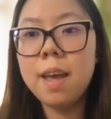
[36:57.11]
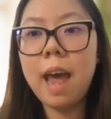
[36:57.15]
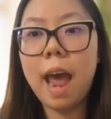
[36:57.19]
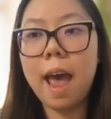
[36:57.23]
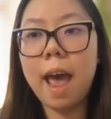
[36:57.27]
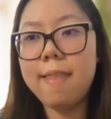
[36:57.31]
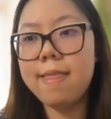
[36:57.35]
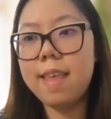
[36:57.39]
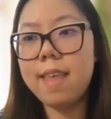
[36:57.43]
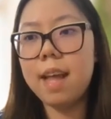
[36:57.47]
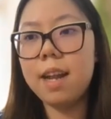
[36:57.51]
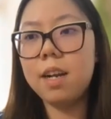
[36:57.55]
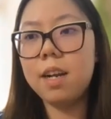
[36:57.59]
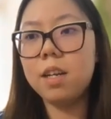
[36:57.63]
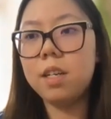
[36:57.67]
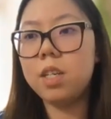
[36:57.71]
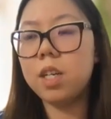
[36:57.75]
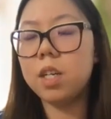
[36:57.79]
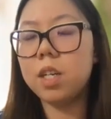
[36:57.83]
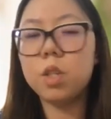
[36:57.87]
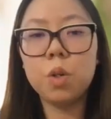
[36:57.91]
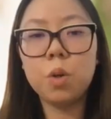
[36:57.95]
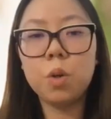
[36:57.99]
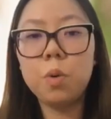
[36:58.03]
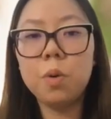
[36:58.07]
and then
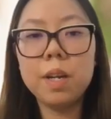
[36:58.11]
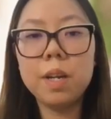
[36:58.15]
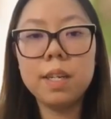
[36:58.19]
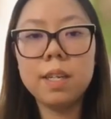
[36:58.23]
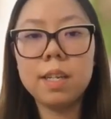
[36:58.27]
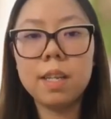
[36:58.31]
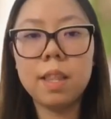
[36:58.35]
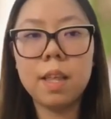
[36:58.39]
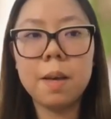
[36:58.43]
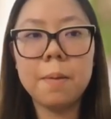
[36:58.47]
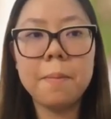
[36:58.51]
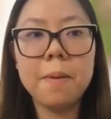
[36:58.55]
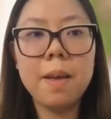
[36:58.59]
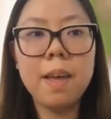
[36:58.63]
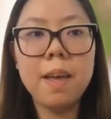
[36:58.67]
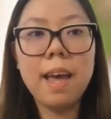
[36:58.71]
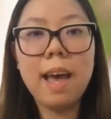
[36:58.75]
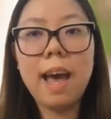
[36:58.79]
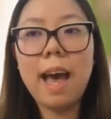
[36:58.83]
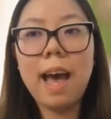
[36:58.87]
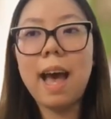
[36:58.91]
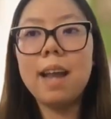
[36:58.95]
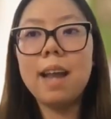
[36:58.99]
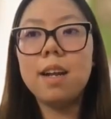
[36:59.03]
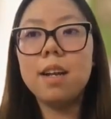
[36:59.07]
just talking to them
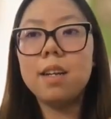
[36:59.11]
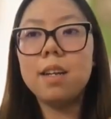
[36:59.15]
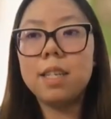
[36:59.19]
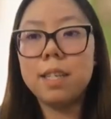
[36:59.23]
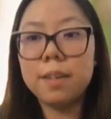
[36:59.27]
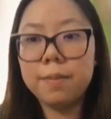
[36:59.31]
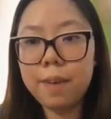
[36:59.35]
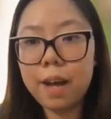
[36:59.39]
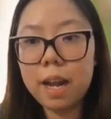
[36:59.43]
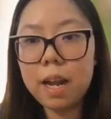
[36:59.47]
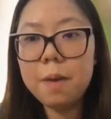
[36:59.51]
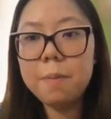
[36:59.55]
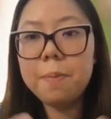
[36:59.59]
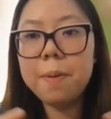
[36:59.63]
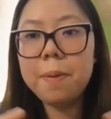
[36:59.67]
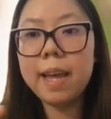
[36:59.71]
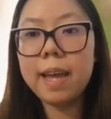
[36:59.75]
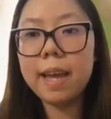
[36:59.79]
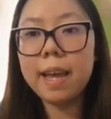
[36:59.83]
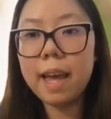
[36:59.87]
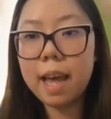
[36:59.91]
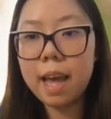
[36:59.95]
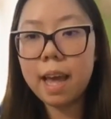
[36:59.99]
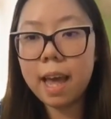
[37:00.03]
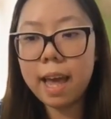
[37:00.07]
and
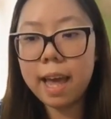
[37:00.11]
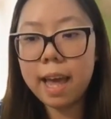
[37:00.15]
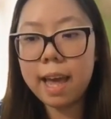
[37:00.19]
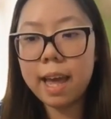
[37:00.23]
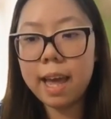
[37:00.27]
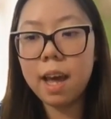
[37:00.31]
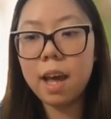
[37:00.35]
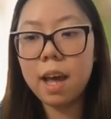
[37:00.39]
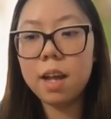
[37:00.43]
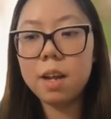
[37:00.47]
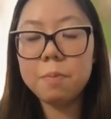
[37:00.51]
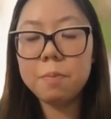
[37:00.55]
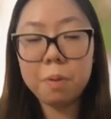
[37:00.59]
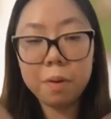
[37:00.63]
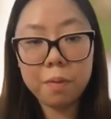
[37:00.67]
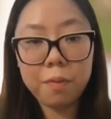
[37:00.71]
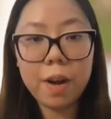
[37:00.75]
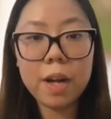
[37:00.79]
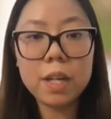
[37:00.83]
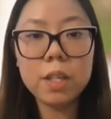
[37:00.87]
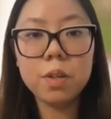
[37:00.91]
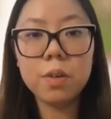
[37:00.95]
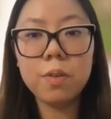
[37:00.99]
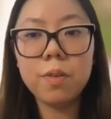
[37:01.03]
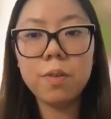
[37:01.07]
developing a
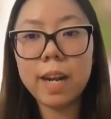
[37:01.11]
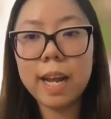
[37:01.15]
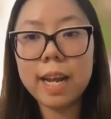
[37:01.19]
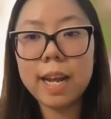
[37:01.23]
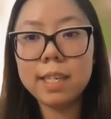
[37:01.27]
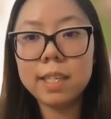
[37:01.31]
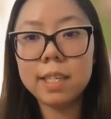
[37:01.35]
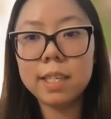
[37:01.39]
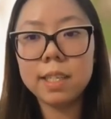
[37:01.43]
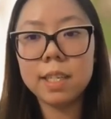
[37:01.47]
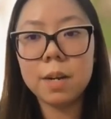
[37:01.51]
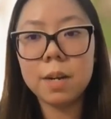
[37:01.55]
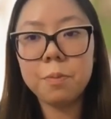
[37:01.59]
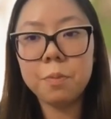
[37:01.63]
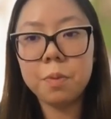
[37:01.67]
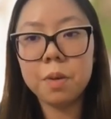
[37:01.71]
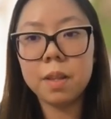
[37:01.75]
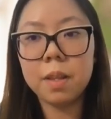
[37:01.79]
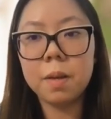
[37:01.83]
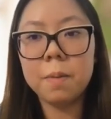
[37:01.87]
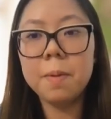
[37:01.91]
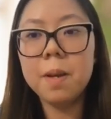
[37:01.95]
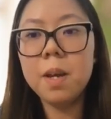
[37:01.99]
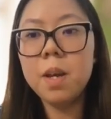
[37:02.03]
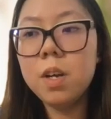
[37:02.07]
professional relationship with
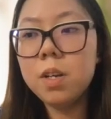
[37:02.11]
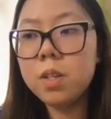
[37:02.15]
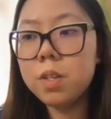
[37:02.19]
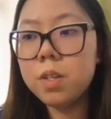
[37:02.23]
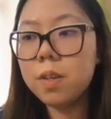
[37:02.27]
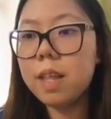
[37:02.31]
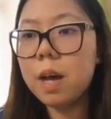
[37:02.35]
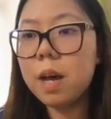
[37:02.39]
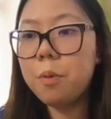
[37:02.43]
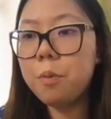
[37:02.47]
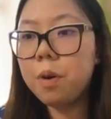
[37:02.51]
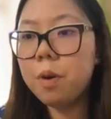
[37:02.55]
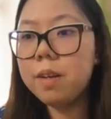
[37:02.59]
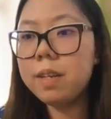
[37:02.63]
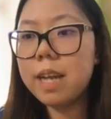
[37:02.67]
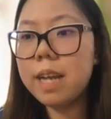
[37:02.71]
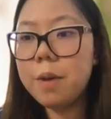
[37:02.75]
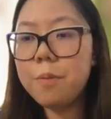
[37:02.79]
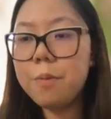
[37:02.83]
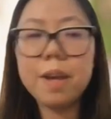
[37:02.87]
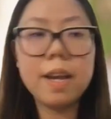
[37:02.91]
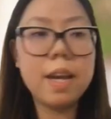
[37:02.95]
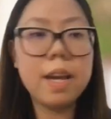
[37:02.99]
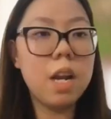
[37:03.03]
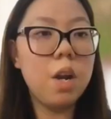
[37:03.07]
them, so that one day
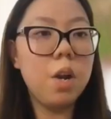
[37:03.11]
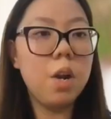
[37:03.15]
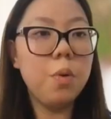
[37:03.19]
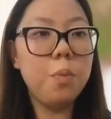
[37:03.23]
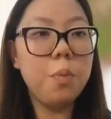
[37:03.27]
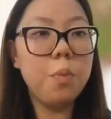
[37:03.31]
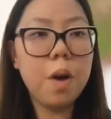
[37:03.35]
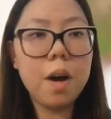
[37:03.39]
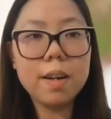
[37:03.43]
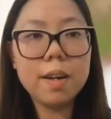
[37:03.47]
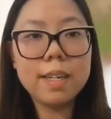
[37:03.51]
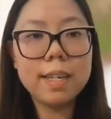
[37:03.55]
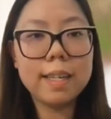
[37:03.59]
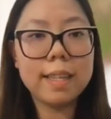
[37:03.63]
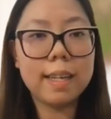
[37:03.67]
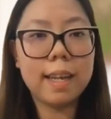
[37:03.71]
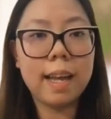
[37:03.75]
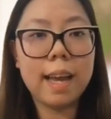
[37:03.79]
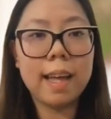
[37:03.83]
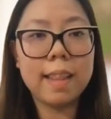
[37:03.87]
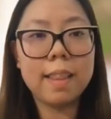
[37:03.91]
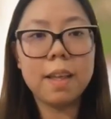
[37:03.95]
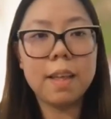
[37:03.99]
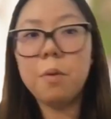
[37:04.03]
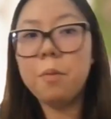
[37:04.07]
we can work
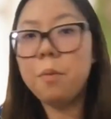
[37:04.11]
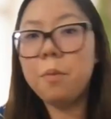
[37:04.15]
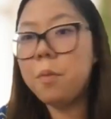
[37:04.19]
together.